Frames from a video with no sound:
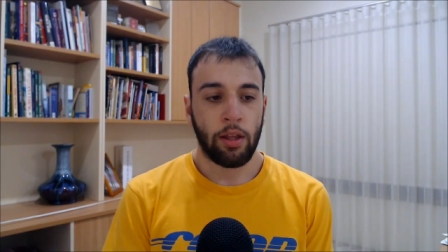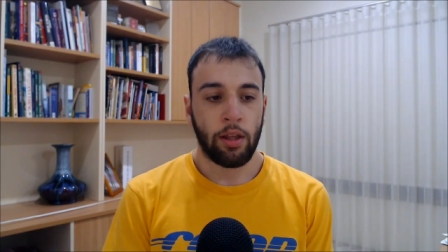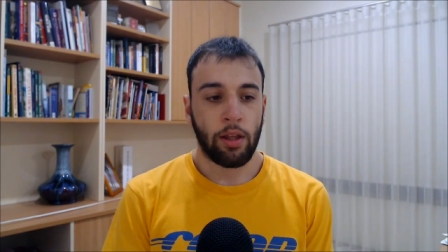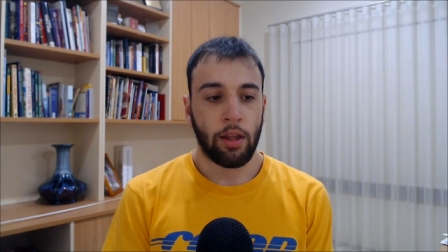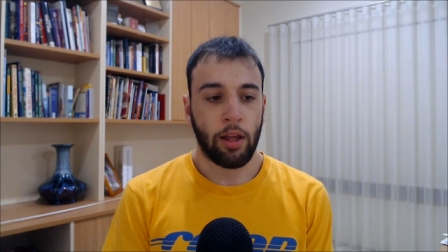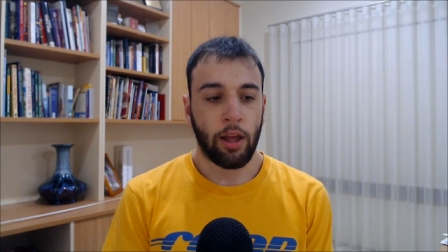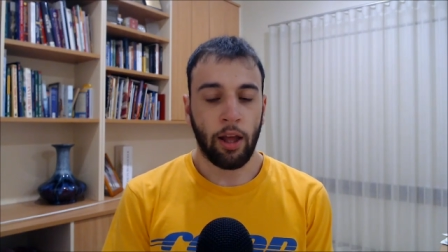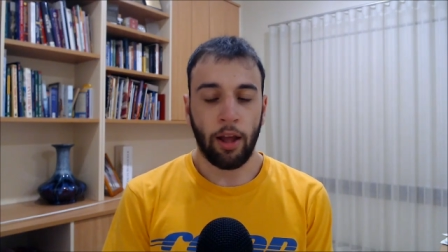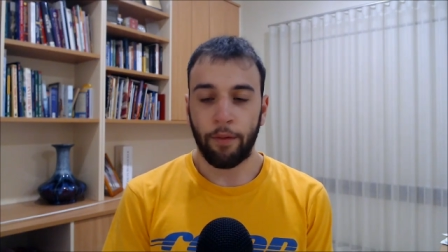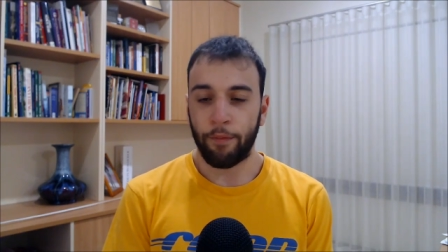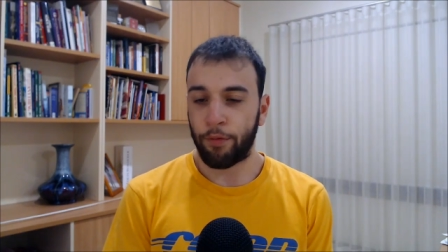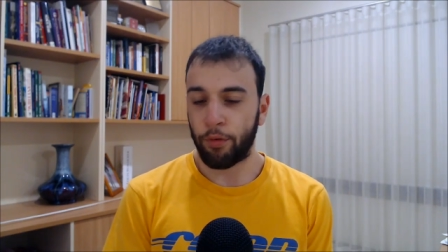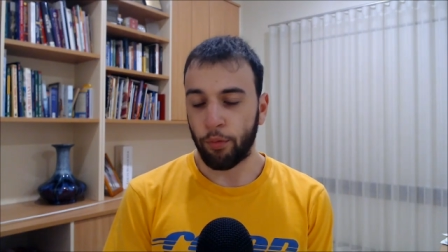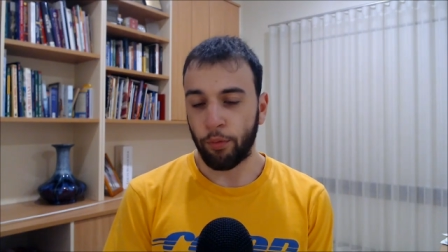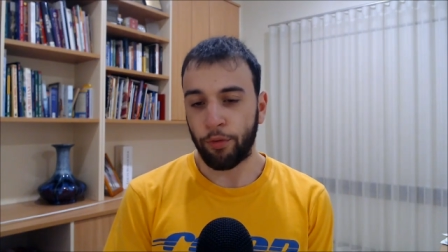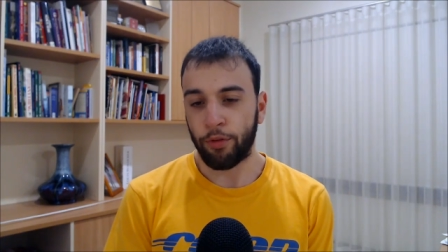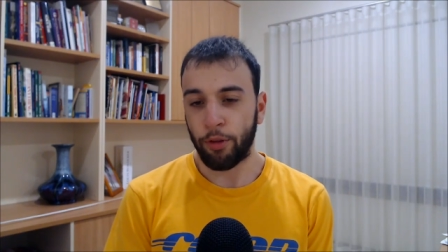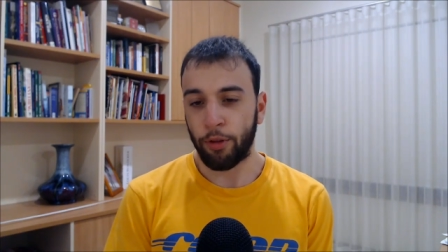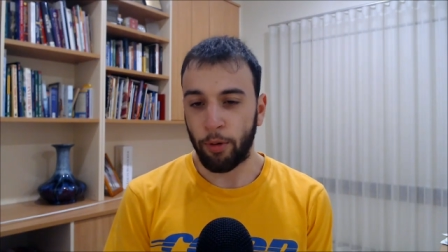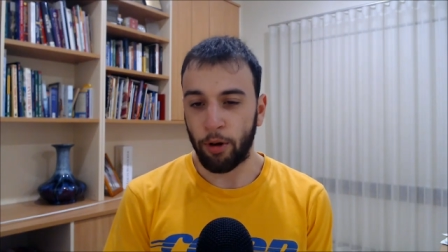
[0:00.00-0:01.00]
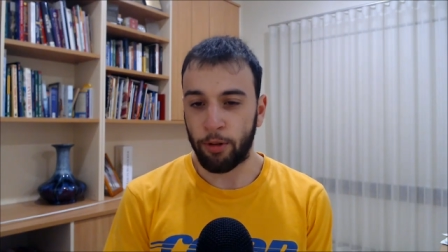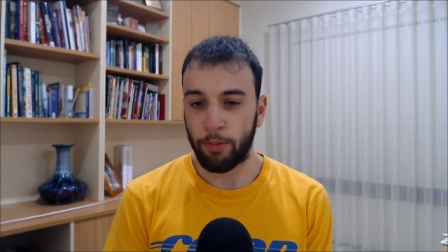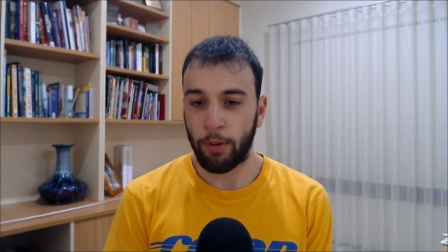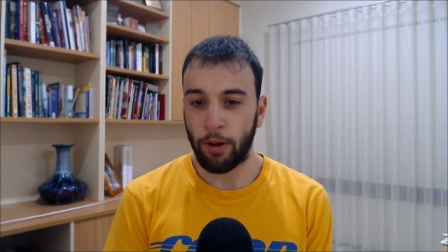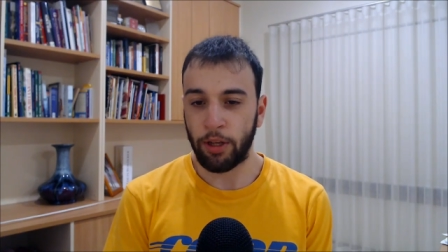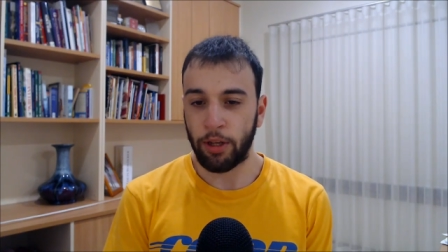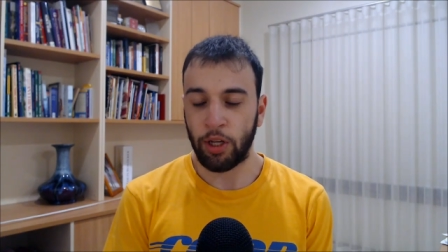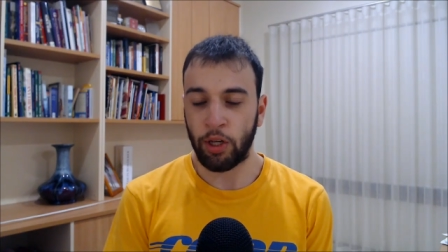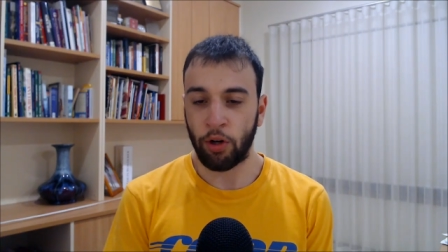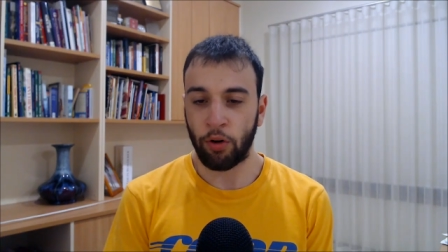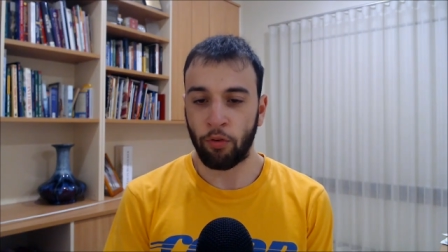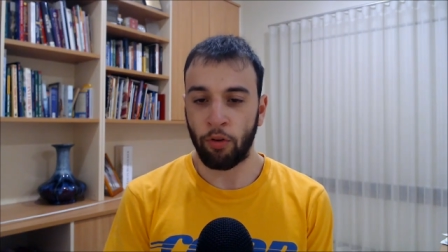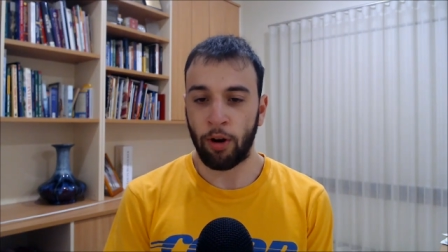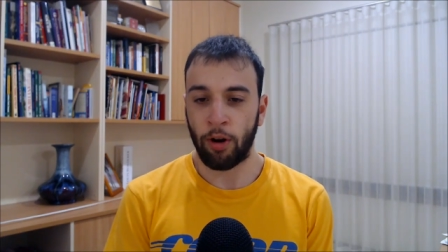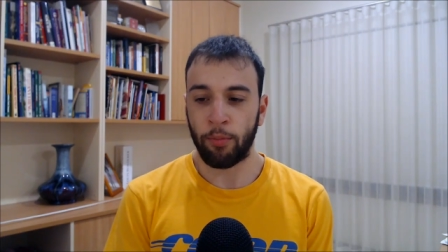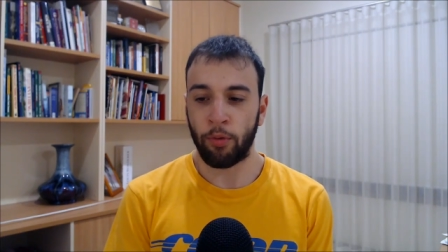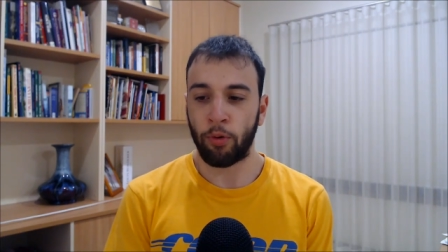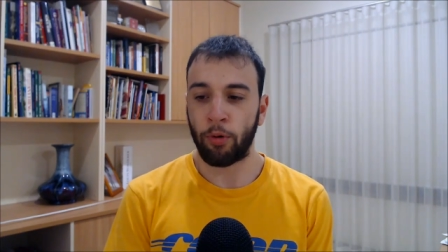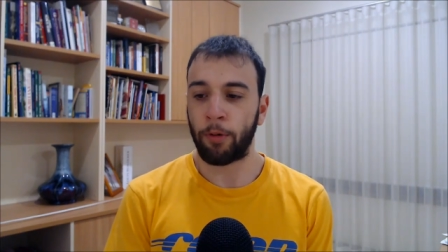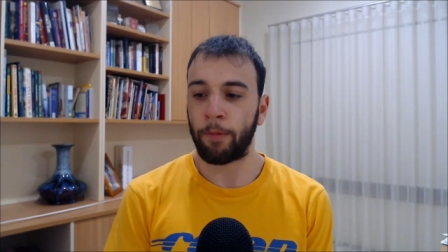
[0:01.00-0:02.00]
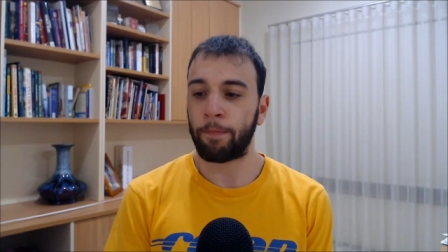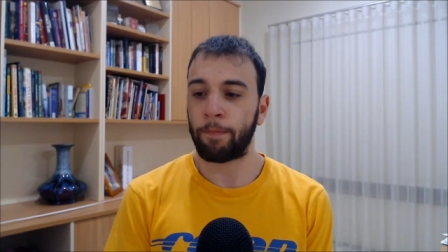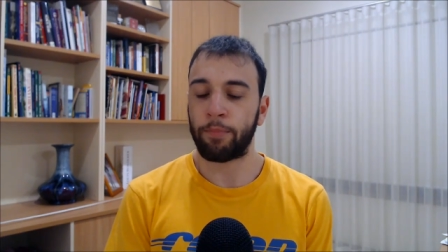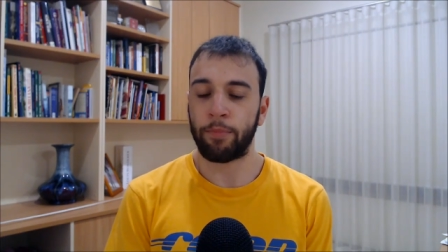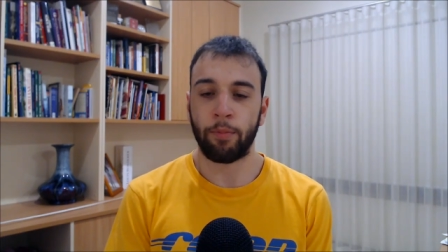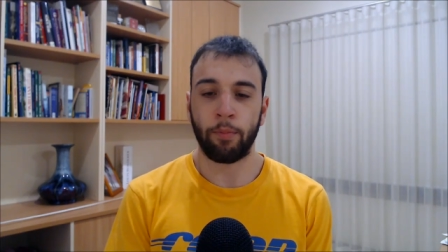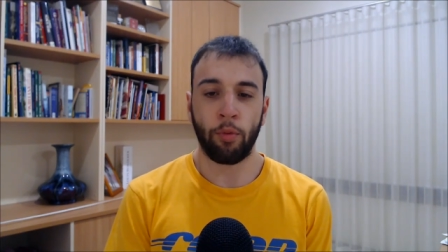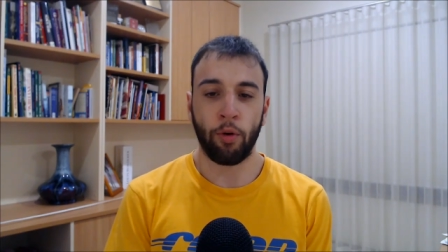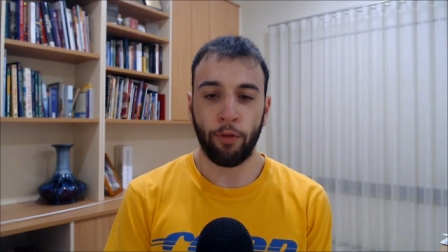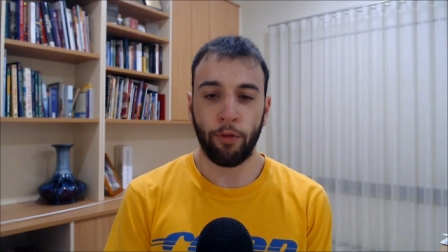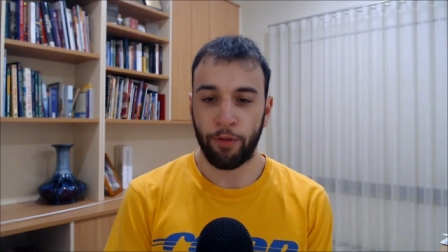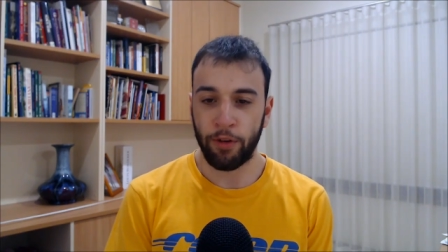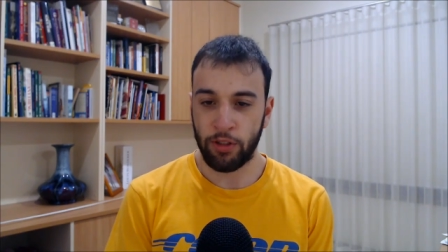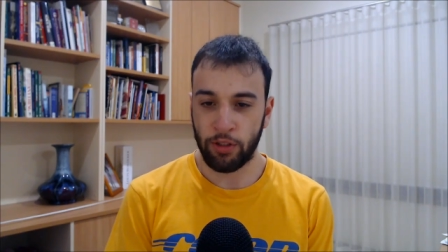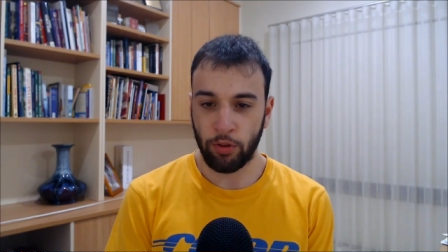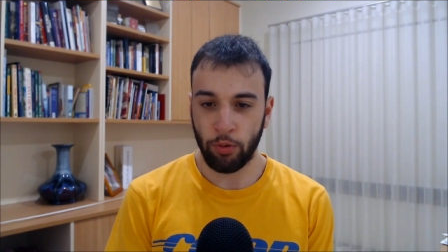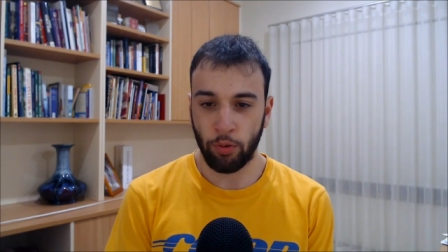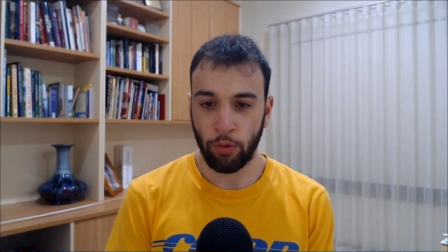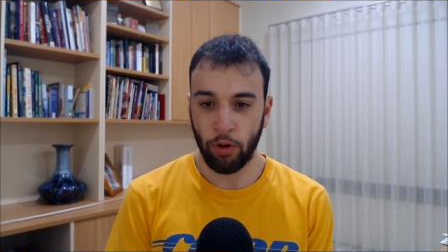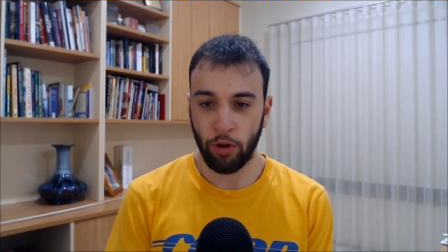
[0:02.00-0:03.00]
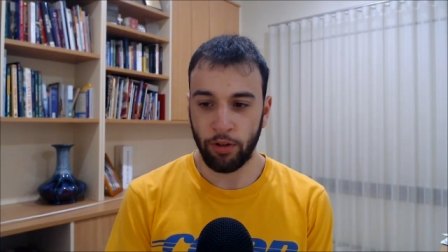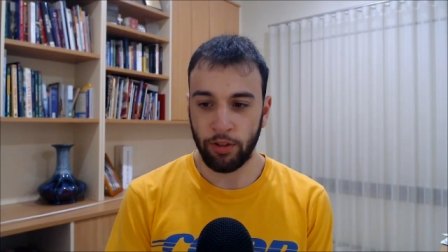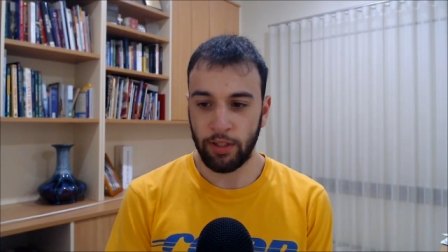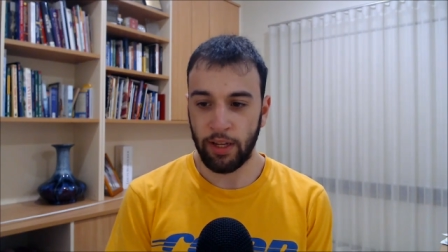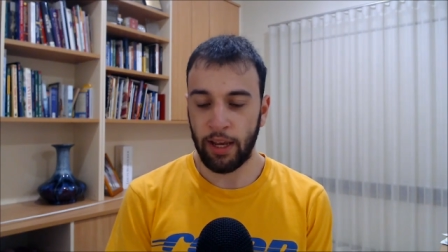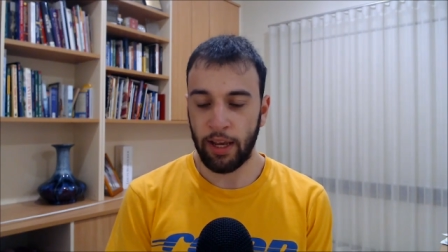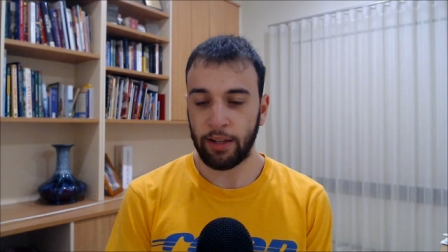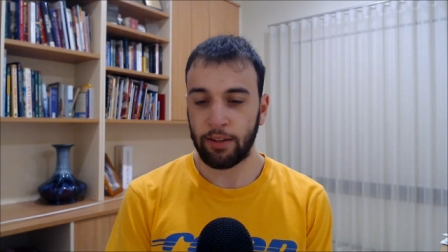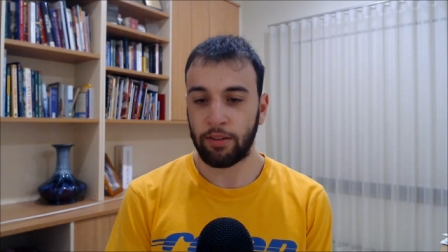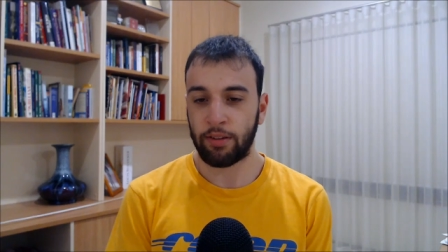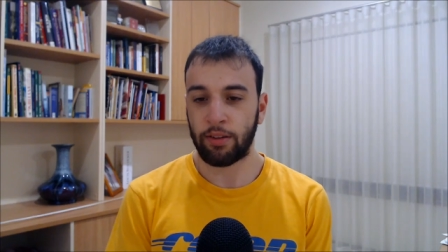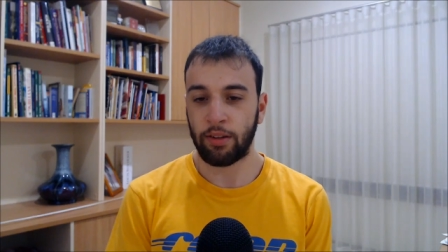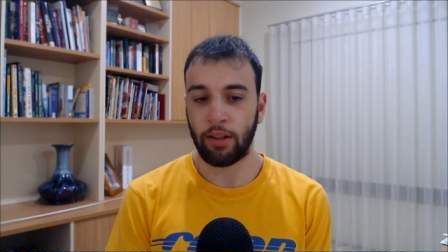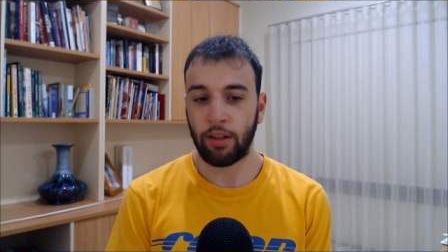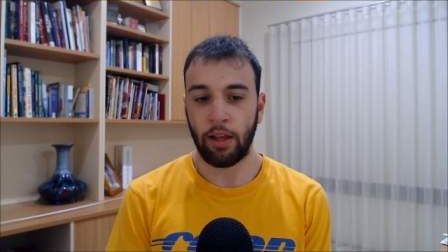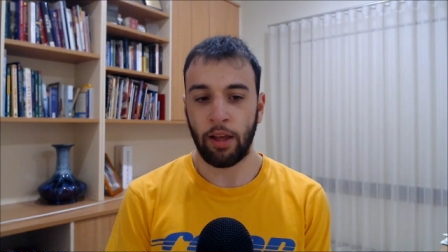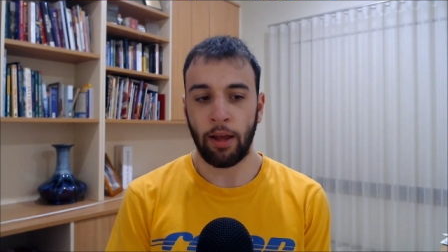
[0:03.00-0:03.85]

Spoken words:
For the most part, you got to run more physical contact.